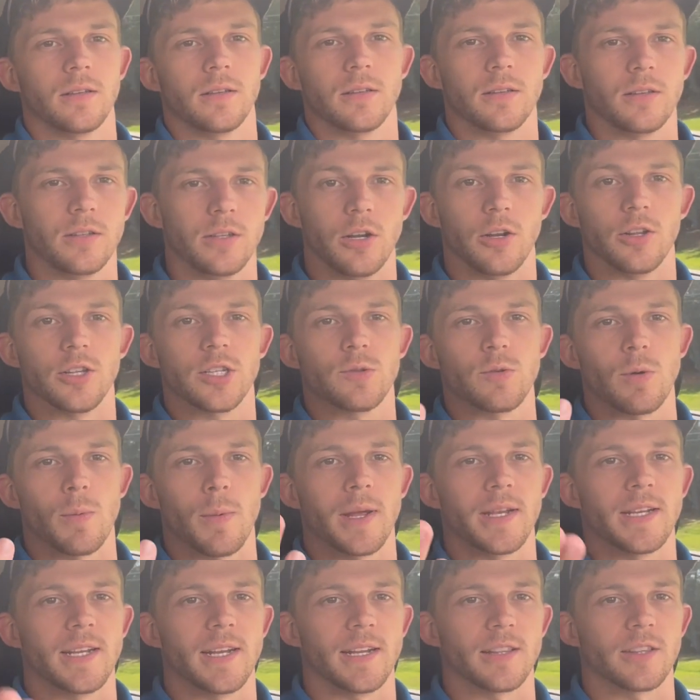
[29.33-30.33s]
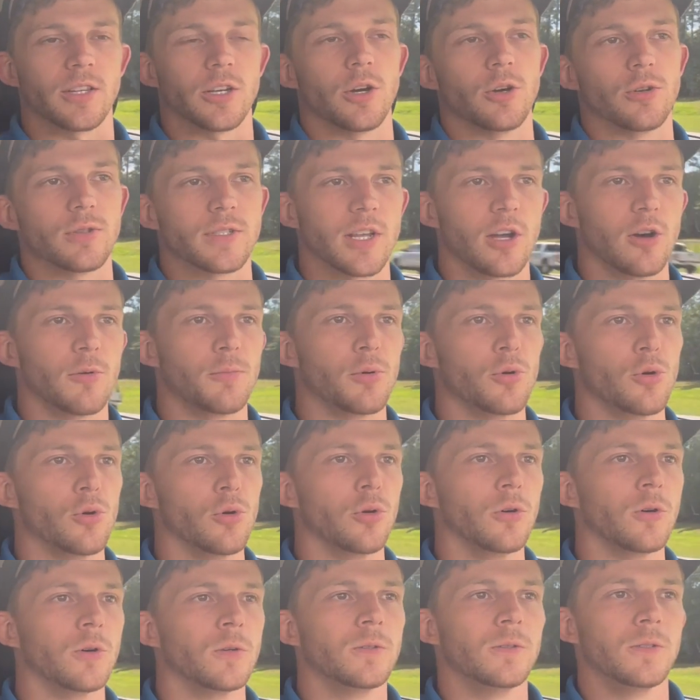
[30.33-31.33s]
you know, the swim I did at the hotel
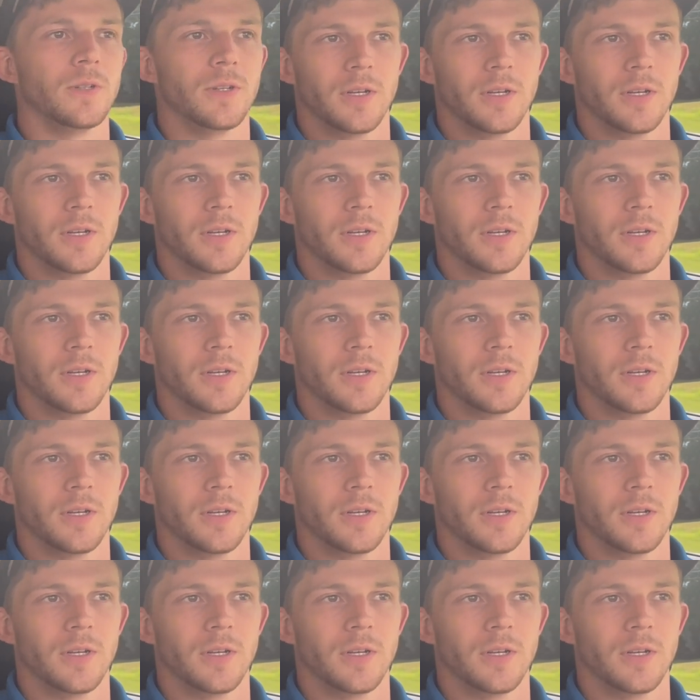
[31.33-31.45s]
pool.